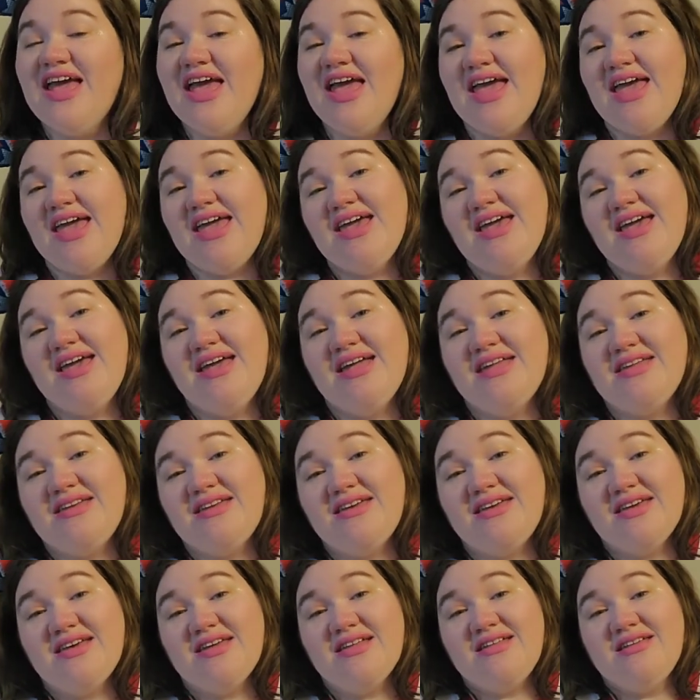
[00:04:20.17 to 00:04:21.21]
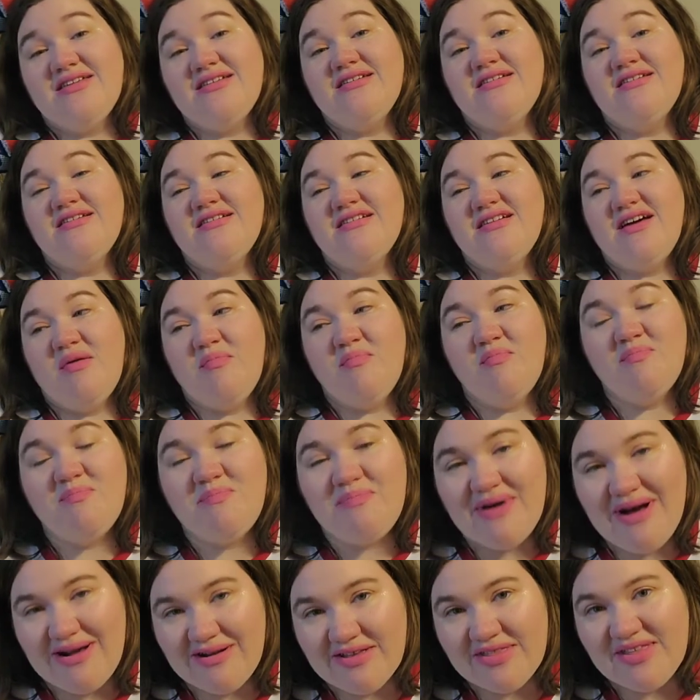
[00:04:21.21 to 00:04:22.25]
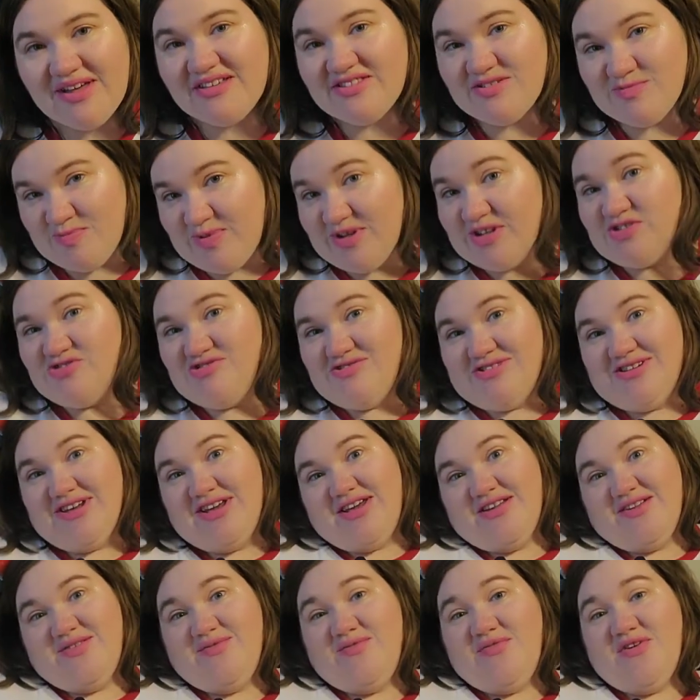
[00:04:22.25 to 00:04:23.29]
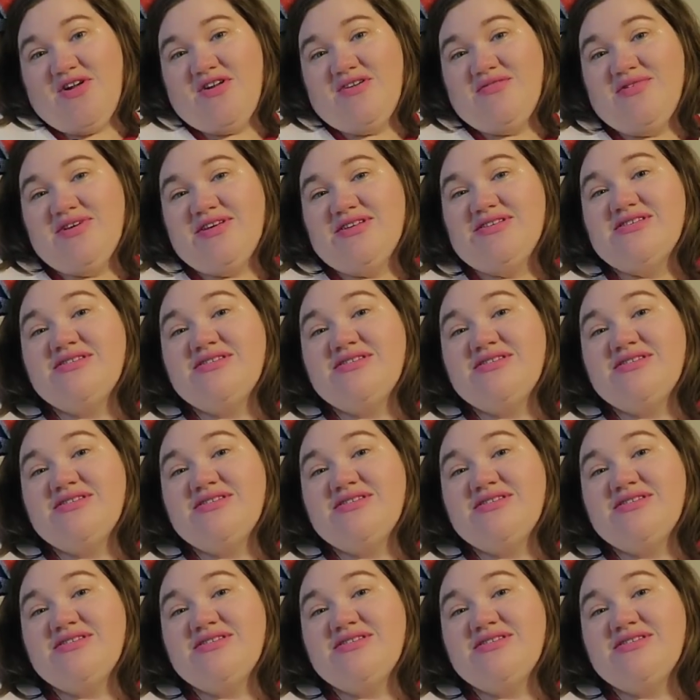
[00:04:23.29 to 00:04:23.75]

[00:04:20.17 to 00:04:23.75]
and get about a thousand pictures taken in front of it.